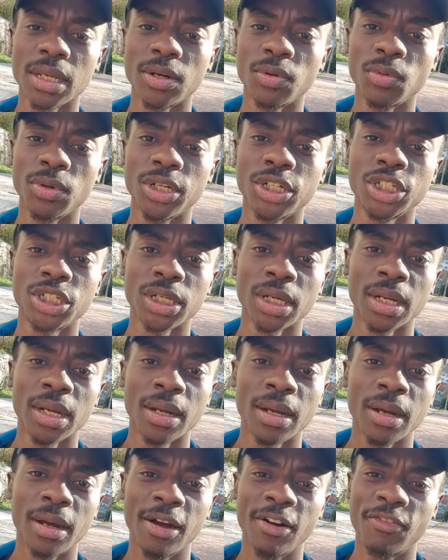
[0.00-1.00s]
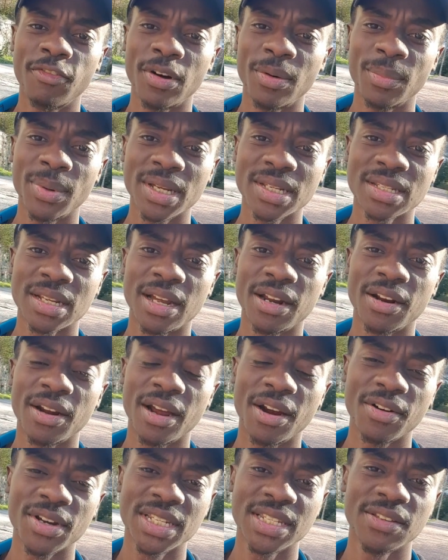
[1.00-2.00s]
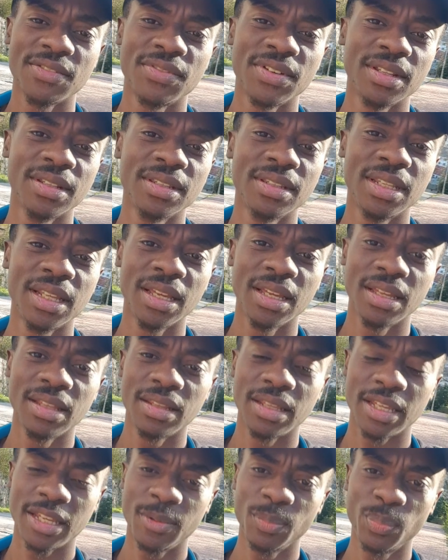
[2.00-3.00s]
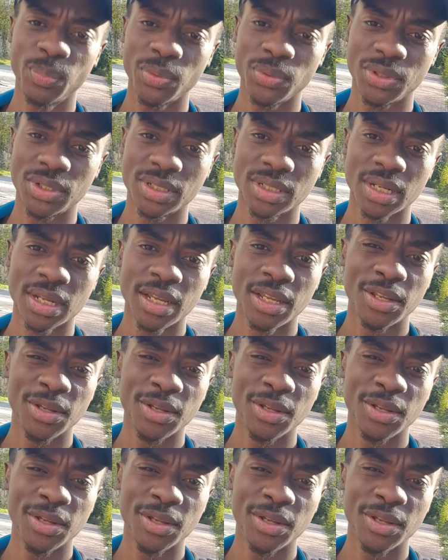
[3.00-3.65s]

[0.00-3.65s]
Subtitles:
which farmers are receiving the inputs.